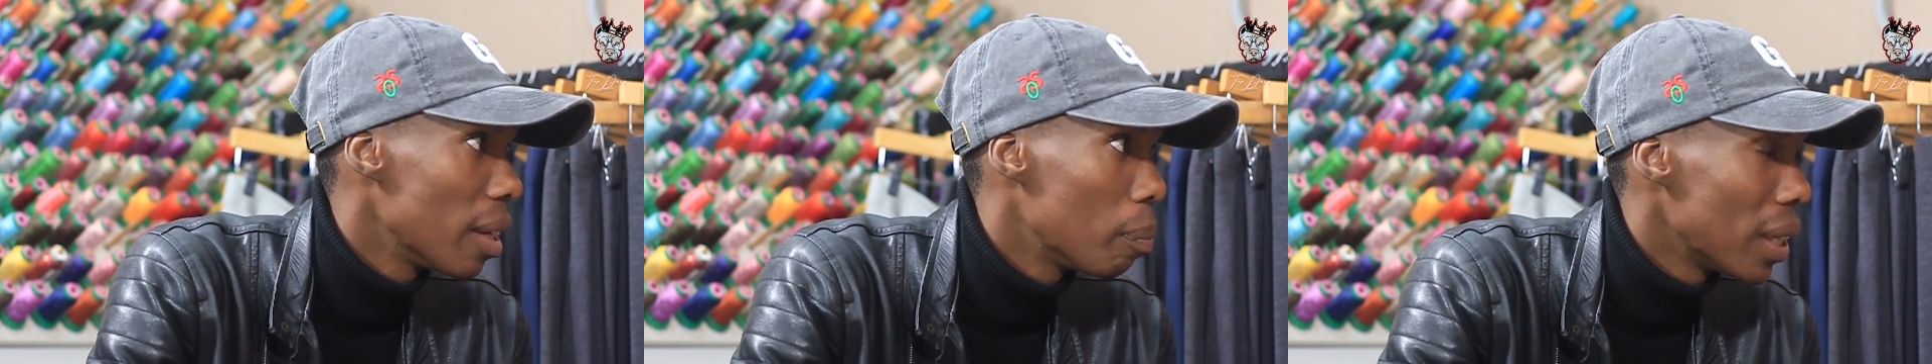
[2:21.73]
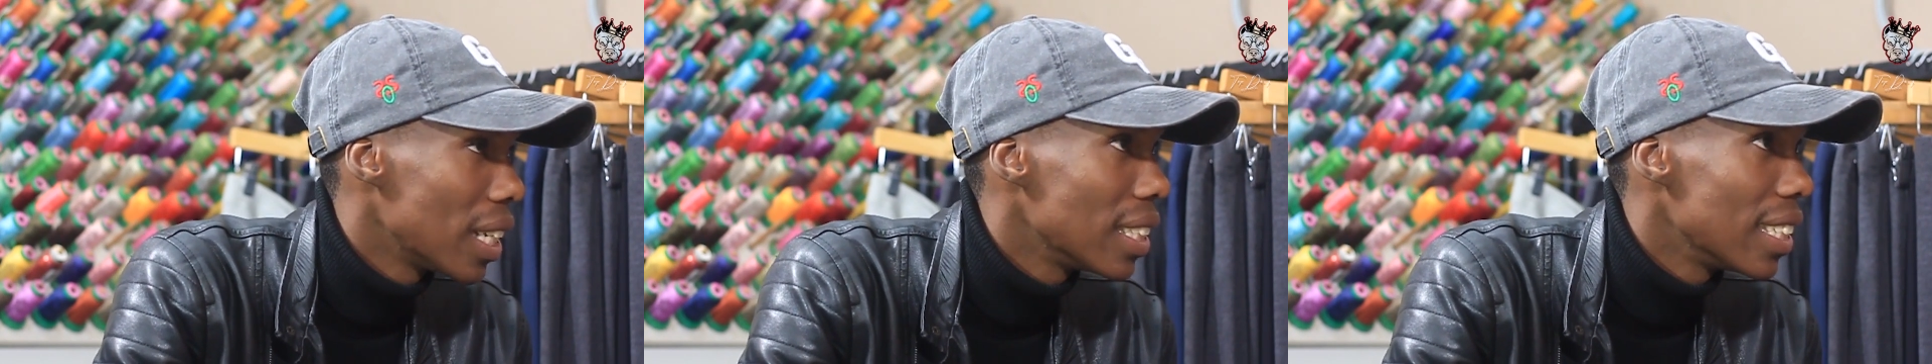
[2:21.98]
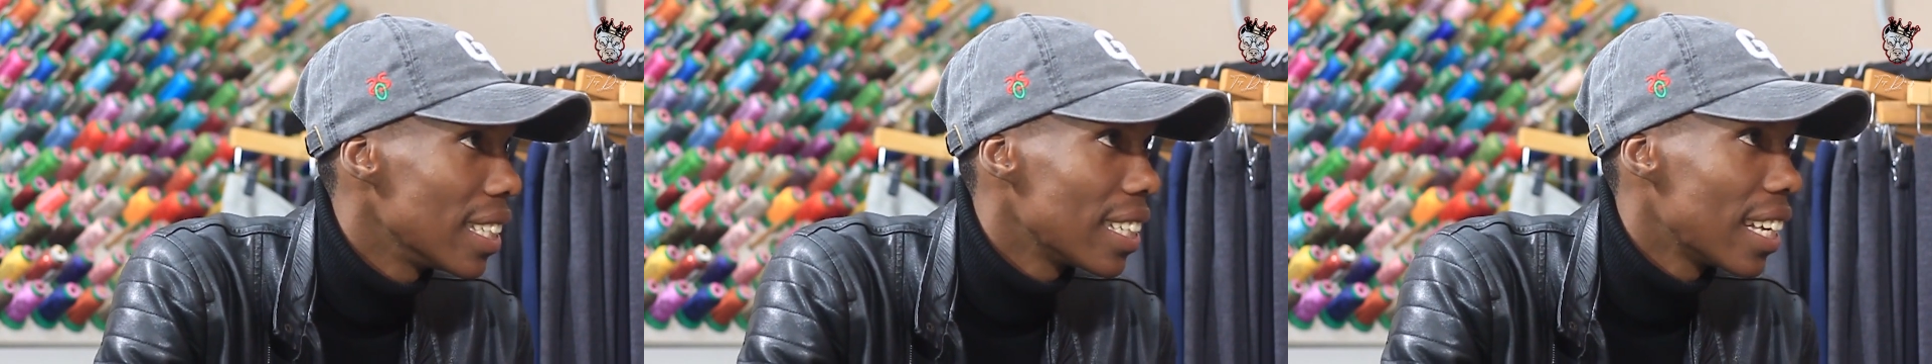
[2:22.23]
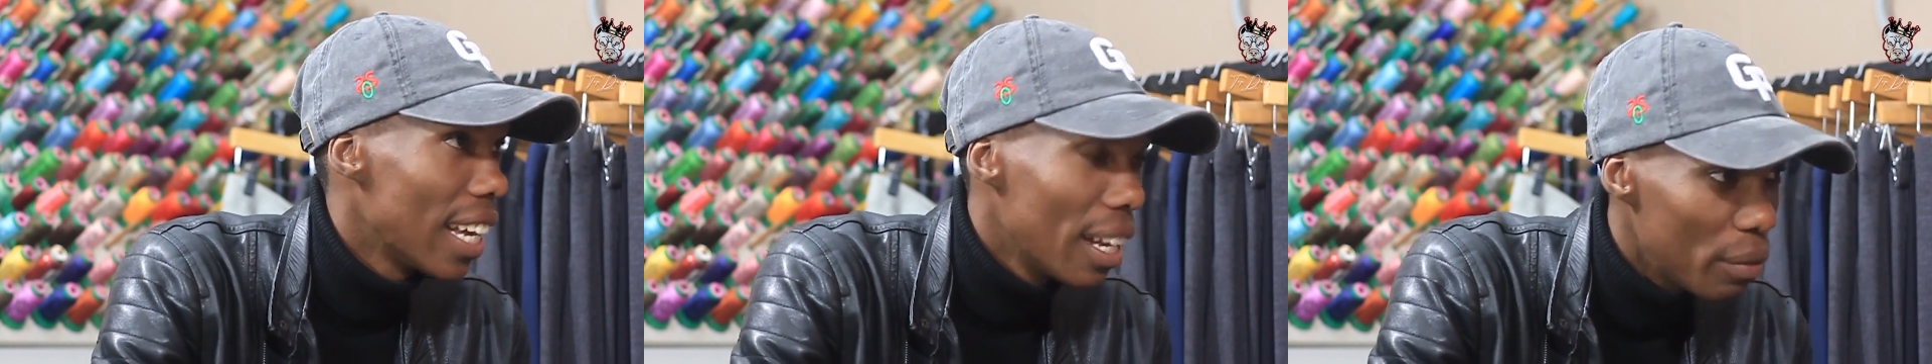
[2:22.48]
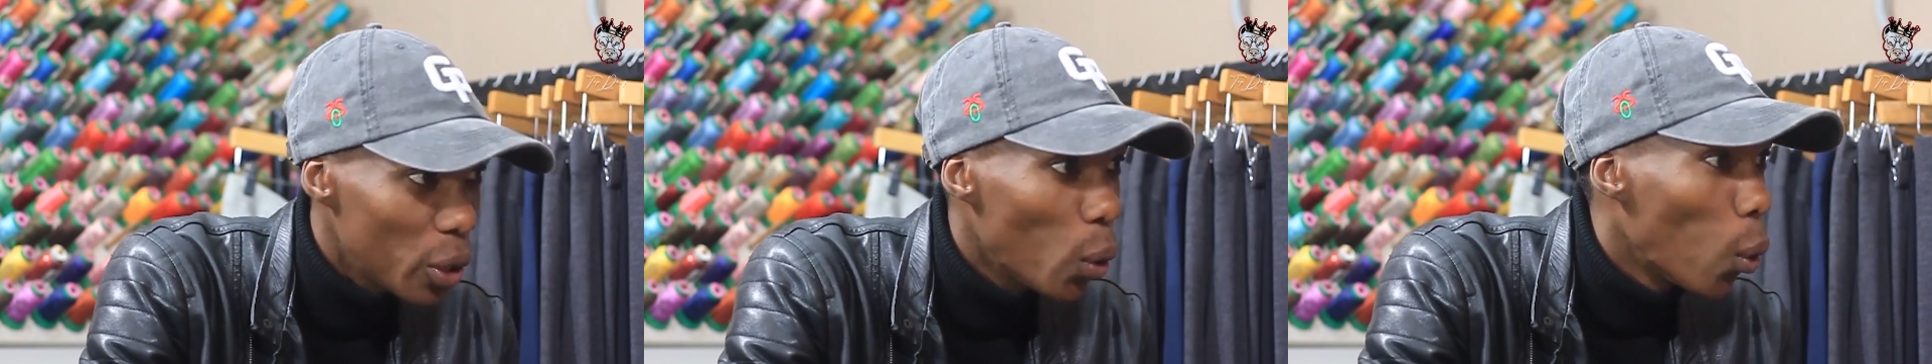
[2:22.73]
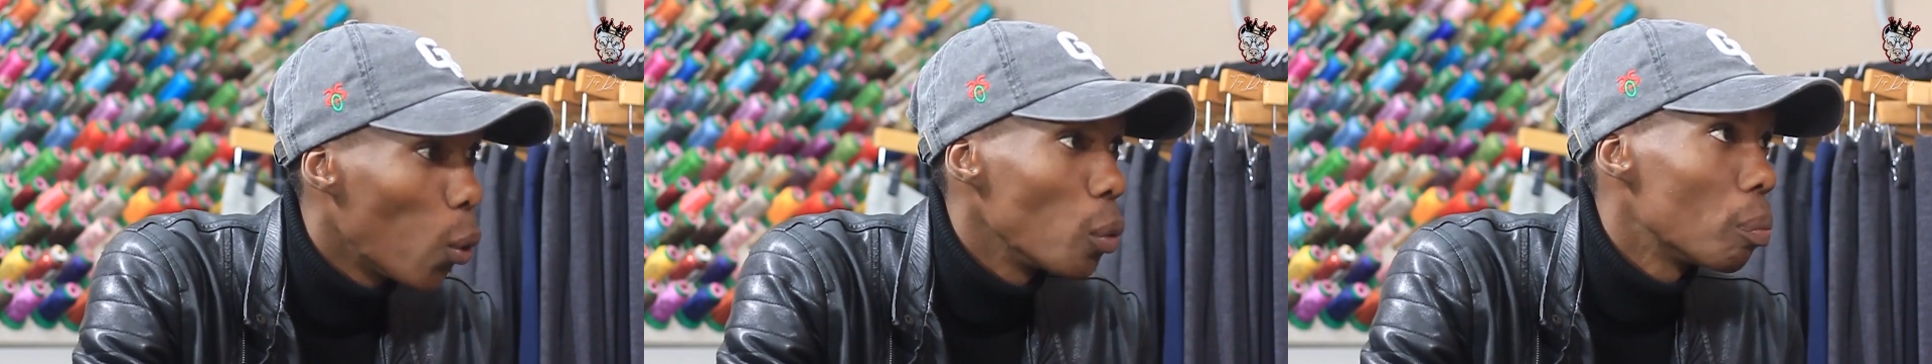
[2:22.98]
branding, having your
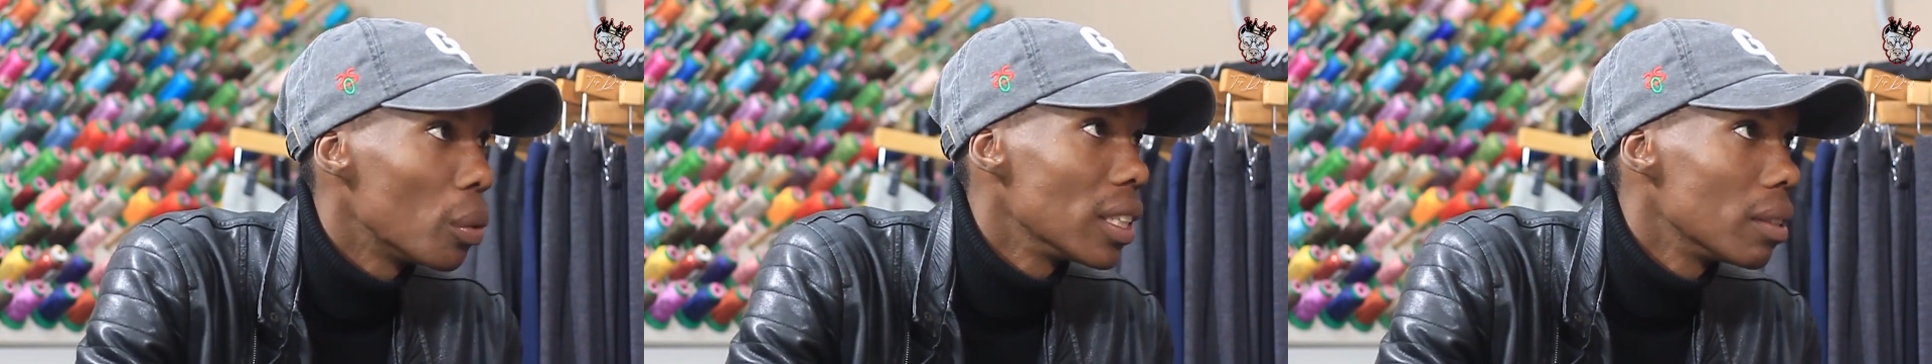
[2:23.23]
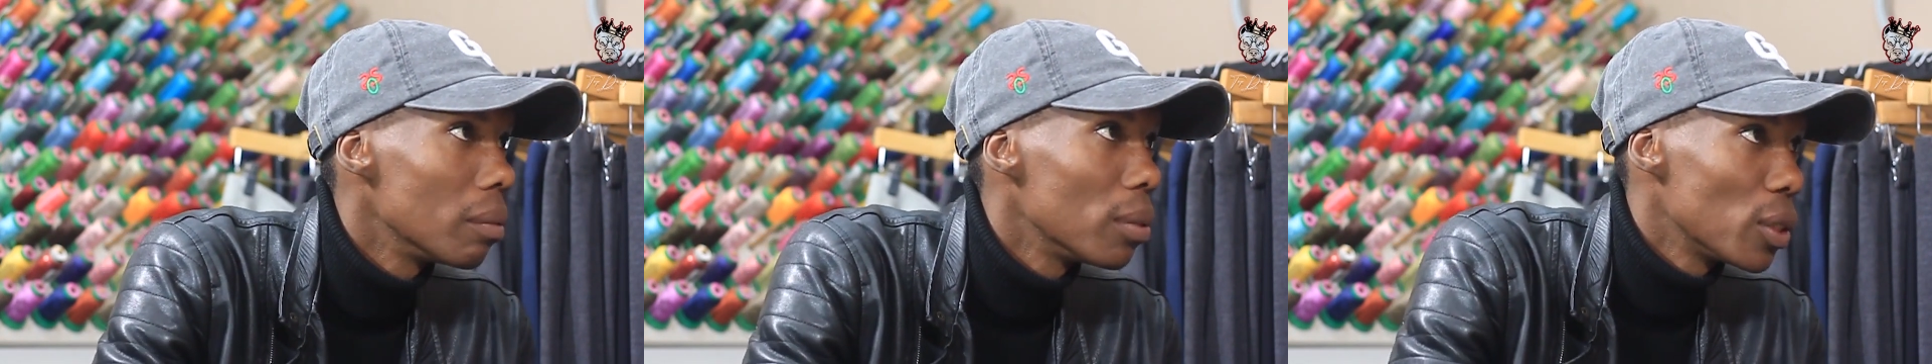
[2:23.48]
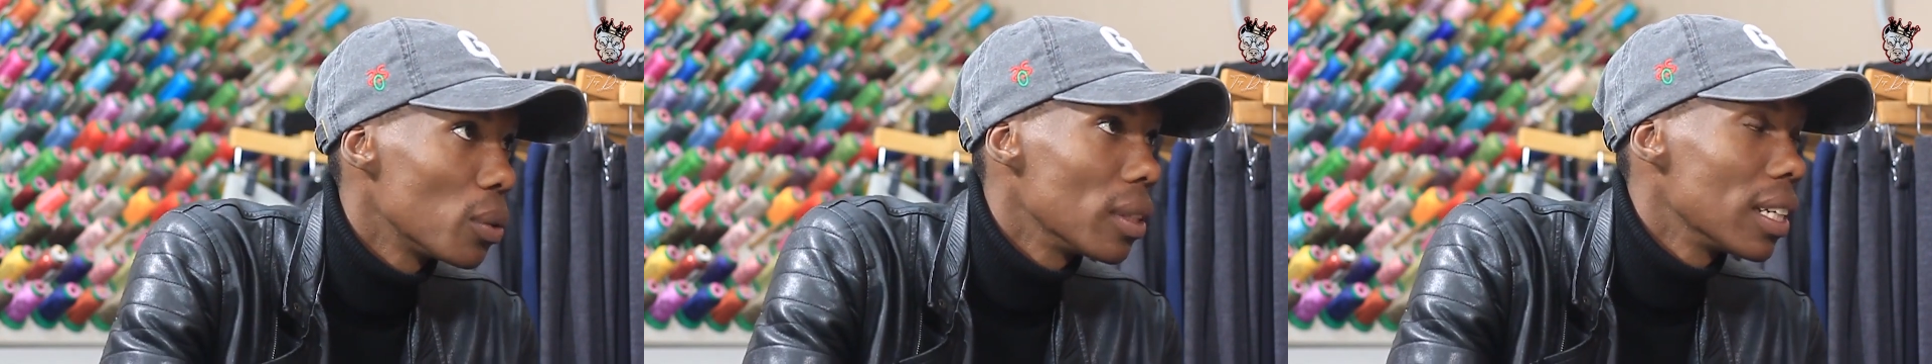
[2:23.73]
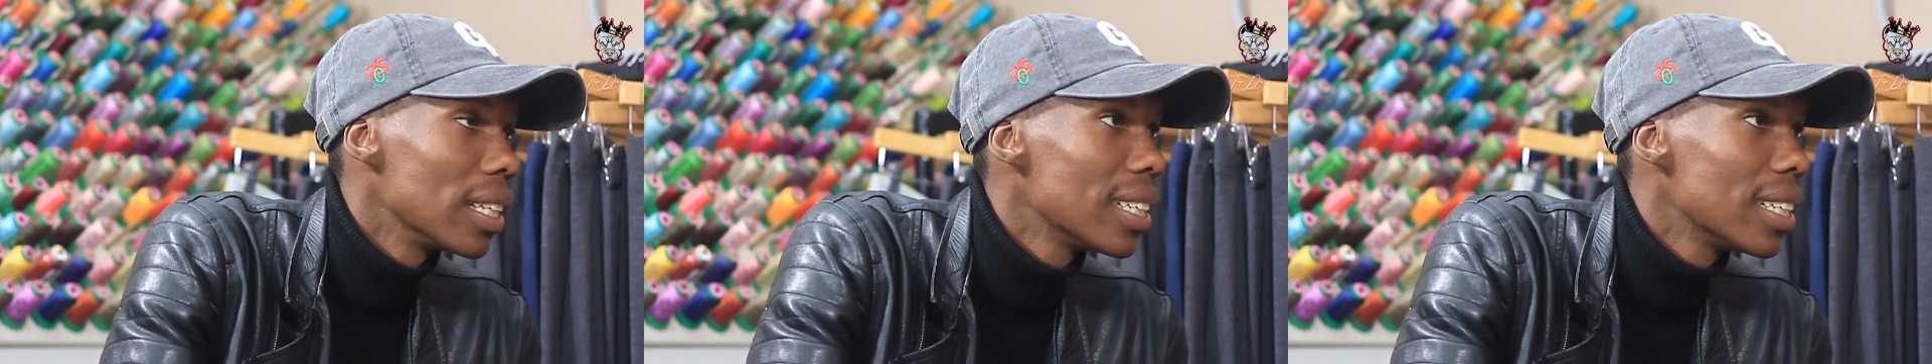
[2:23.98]
own brand, personally?